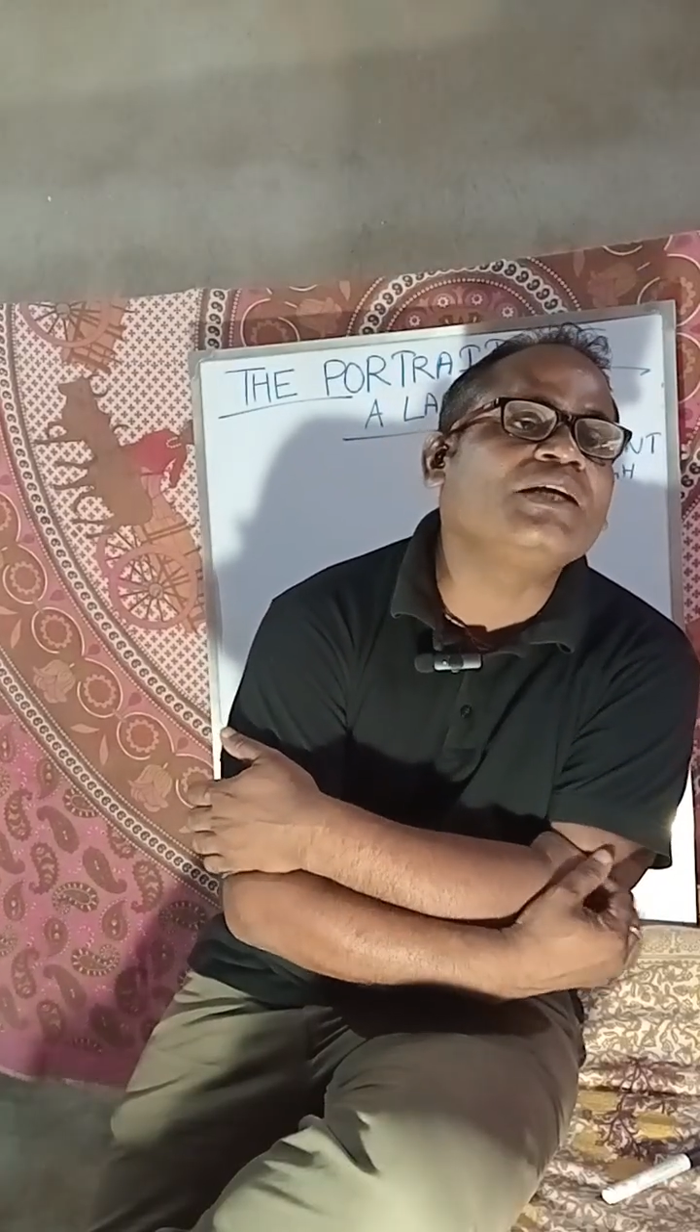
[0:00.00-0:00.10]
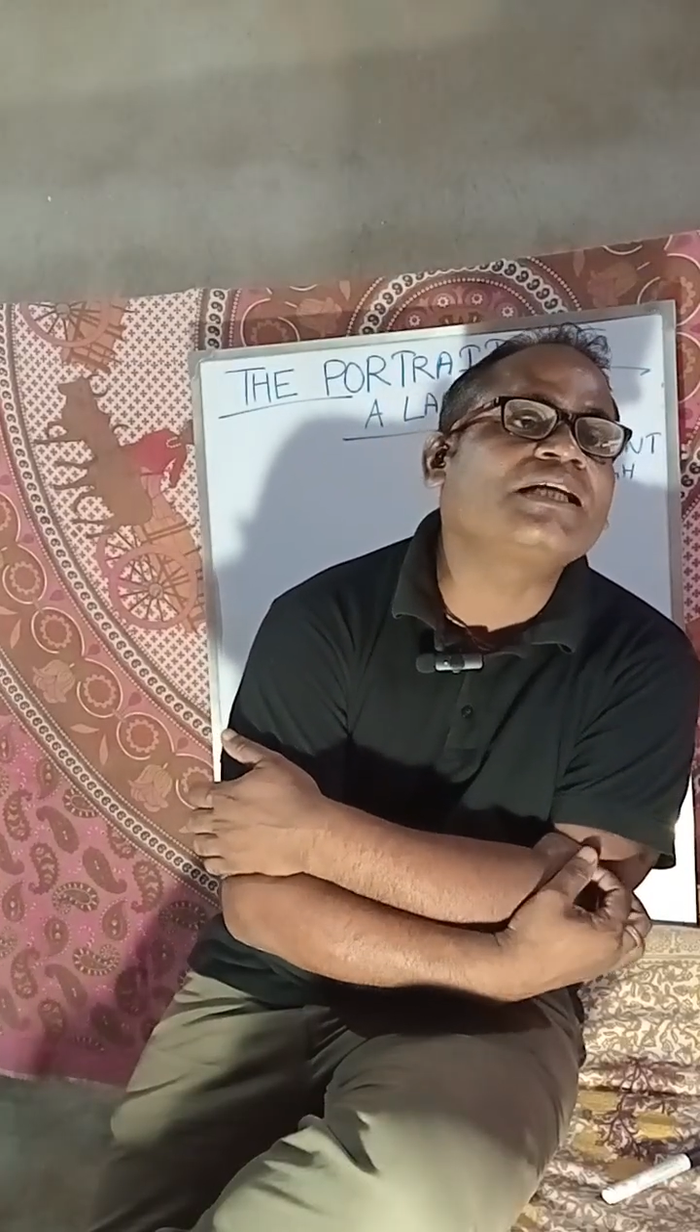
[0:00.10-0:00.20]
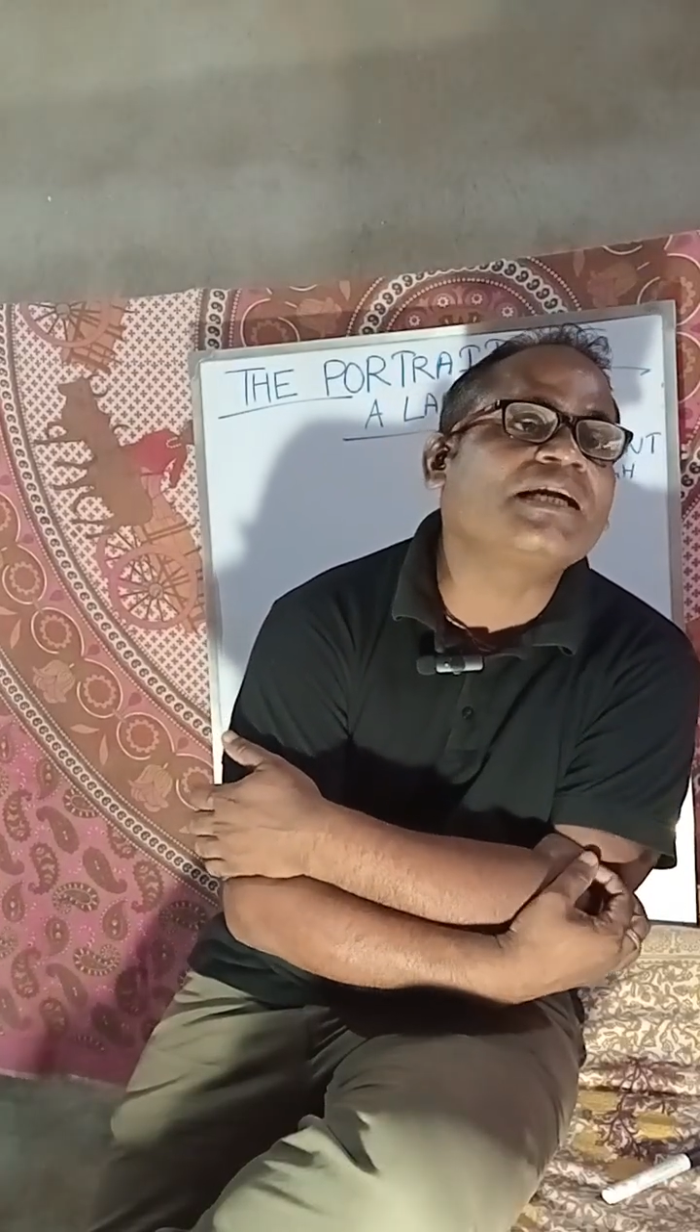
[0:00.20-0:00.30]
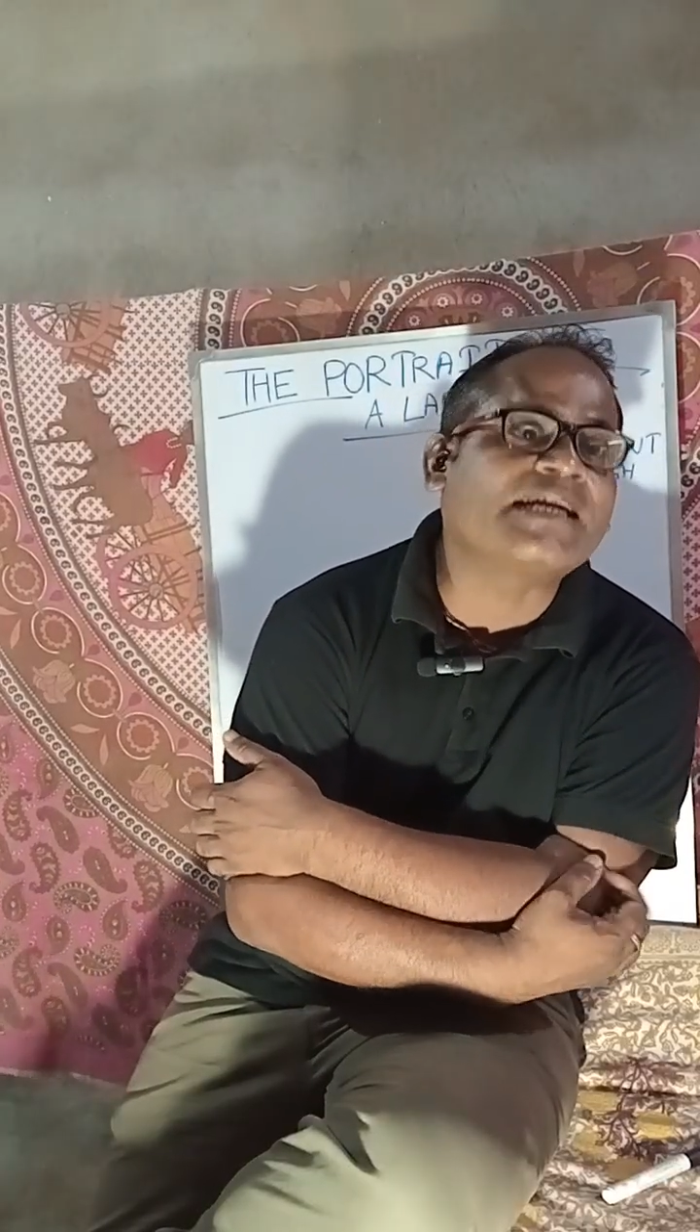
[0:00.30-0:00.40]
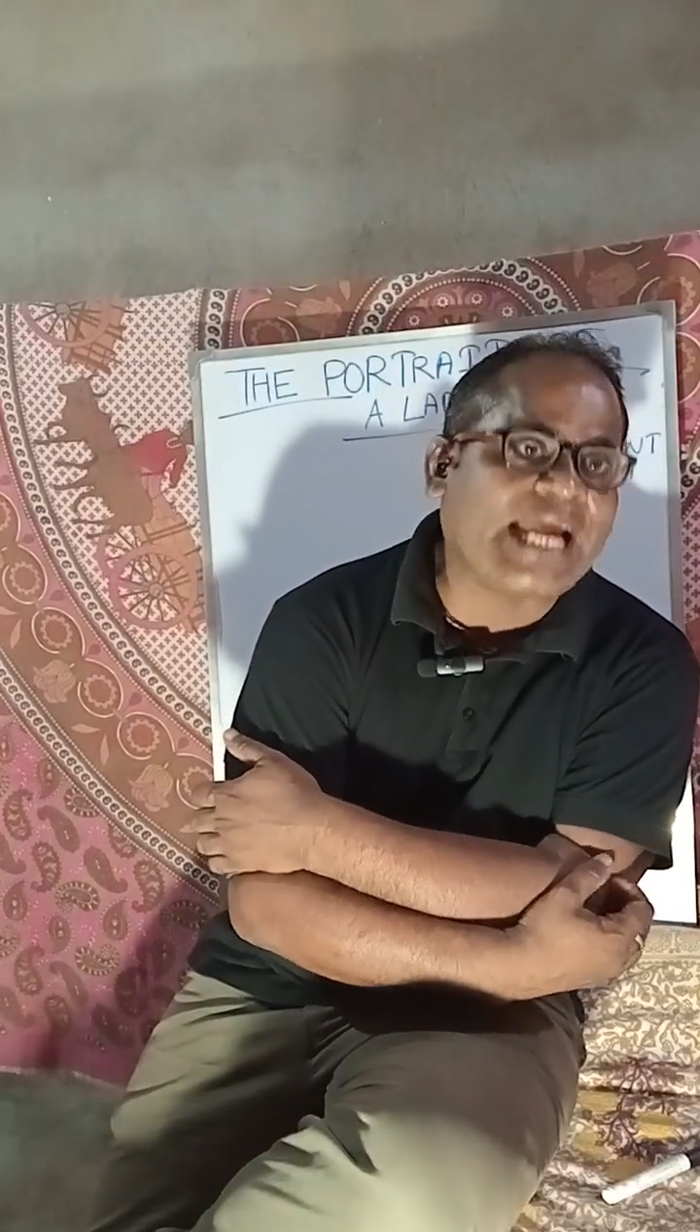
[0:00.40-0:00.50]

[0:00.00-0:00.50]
with her